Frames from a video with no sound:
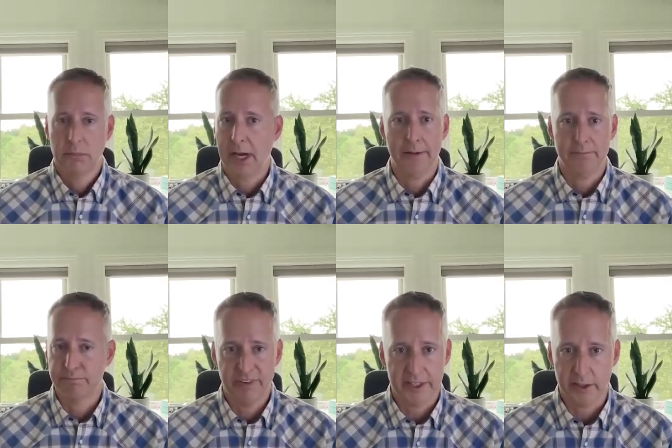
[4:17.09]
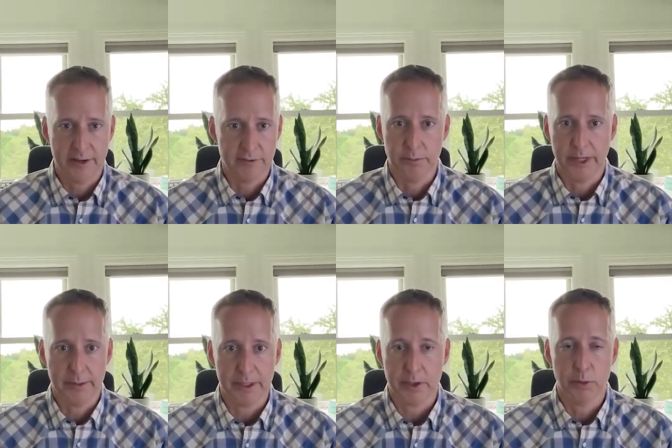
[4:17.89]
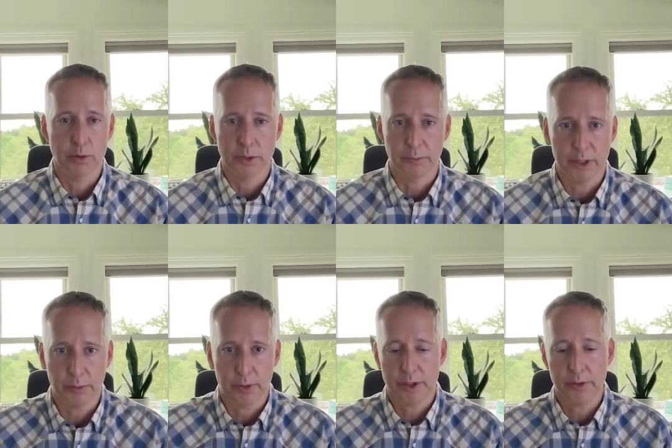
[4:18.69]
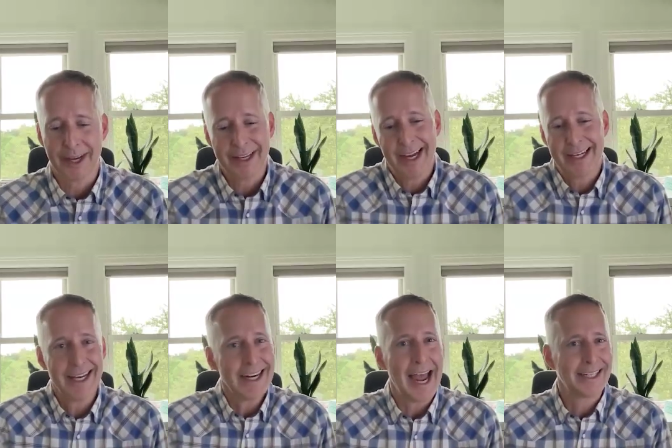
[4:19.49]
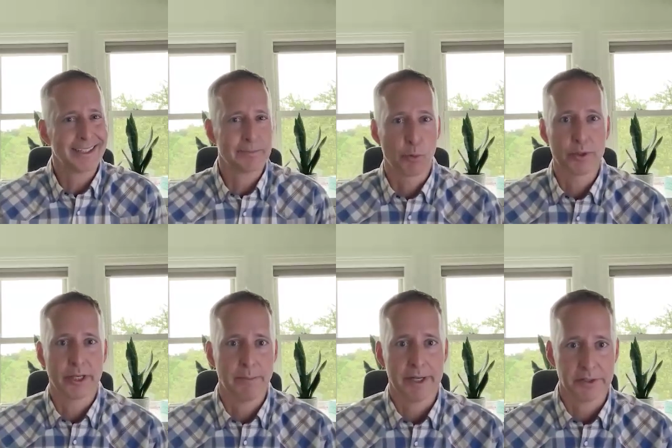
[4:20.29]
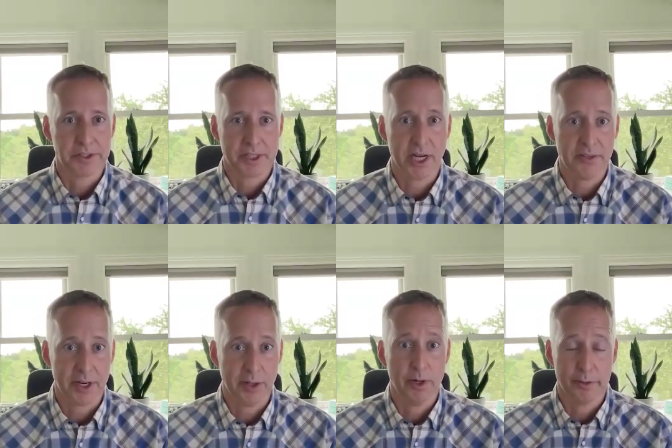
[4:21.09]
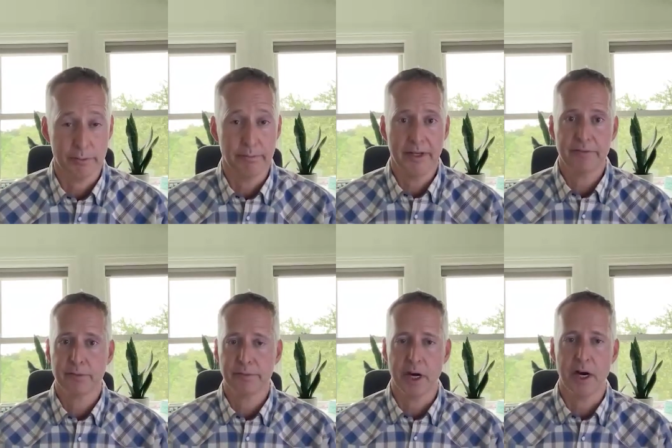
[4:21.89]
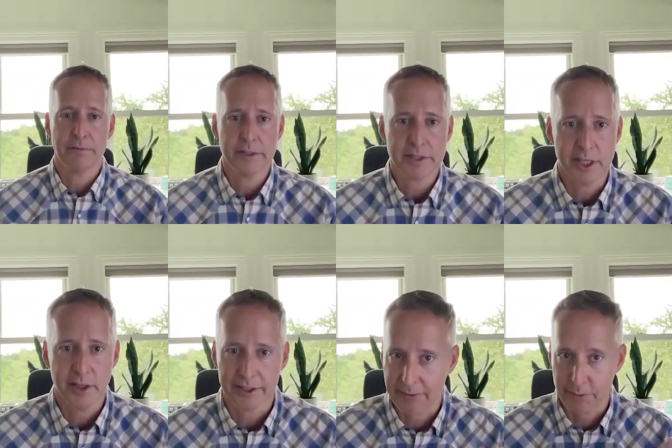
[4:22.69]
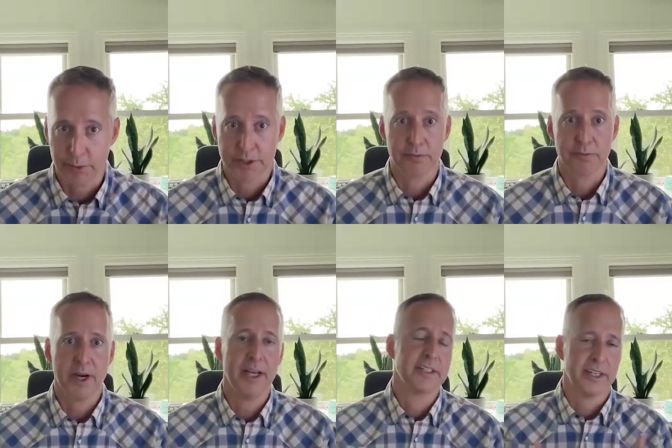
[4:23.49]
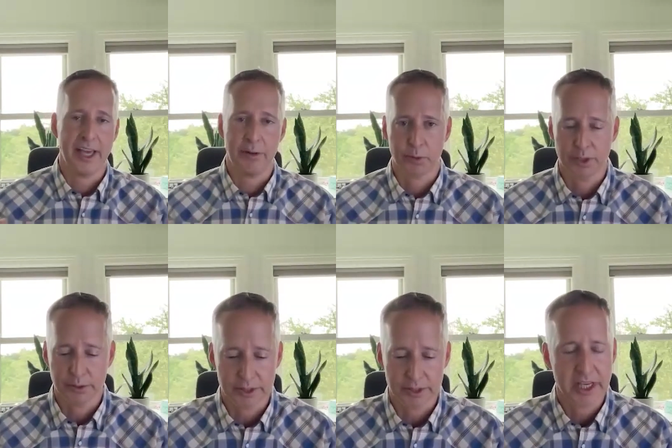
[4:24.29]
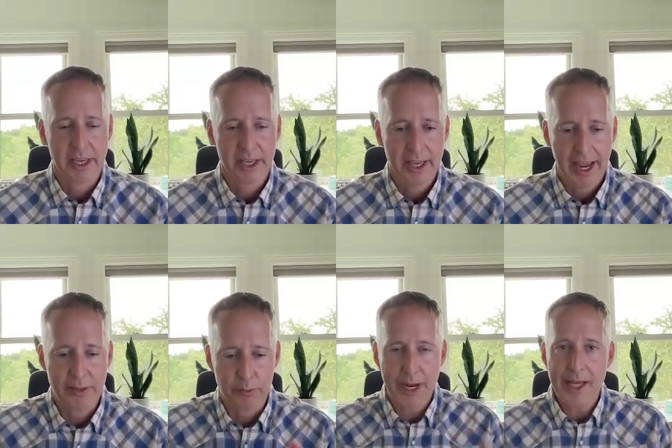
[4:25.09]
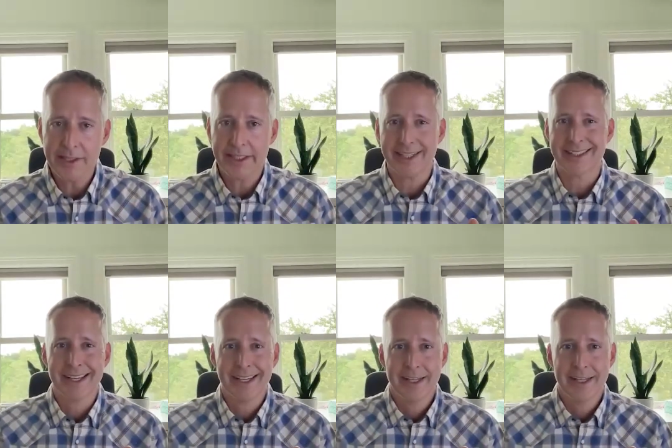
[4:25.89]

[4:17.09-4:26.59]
I figured everybody would be cool and we knew what we were doing. I kind of acted more like Michael Scott than I want to admit from The Office, like everyone's our friends and we're all doing this. And the reality is